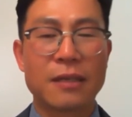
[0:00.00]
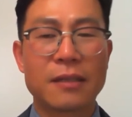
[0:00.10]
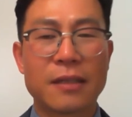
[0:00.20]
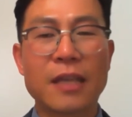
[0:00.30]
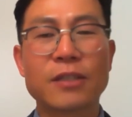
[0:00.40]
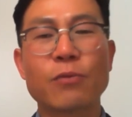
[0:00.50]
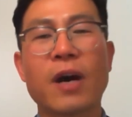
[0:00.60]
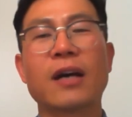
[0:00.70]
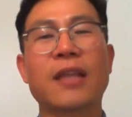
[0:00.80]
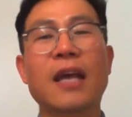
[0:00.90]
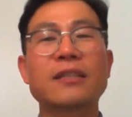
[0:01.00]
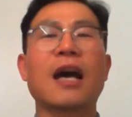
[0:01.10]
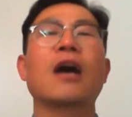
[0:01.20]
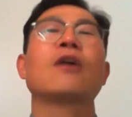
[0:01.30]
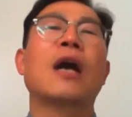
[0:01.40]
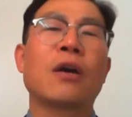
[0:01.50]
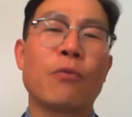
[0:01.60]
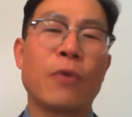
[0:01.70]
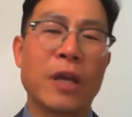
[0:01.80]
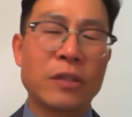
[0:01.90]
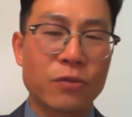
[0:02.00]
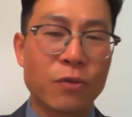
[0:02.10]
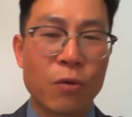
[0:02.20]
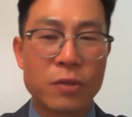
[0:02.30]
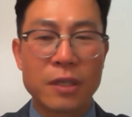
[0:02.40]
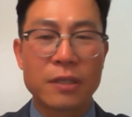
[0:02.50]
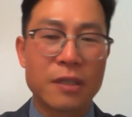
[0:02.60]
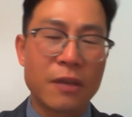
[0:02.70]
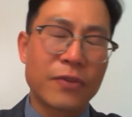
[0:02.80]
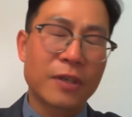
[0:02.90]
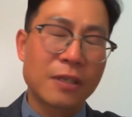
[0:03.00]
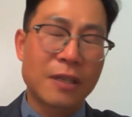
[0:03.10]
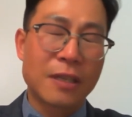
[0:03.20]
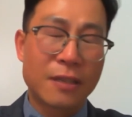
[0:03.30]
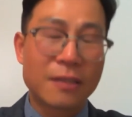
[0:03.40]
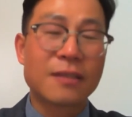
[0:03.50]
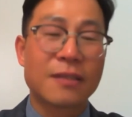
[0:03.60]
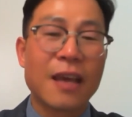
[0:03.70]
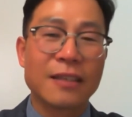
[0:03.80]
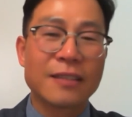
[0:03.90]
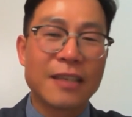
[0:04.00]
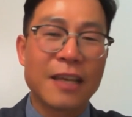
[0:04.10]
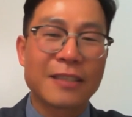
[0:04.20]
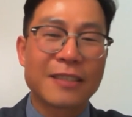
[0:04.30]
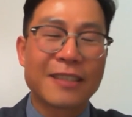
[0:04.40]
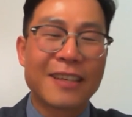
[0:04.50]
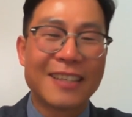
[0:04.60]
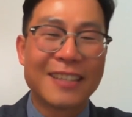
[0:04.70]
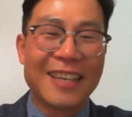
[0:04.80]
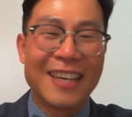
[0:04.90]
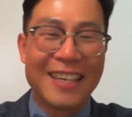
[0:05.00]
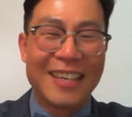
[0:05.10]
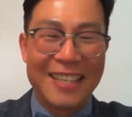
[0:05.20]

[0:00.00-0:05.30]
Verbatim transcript: That's why that's how I went through all these difficult days. Yes. Thank you,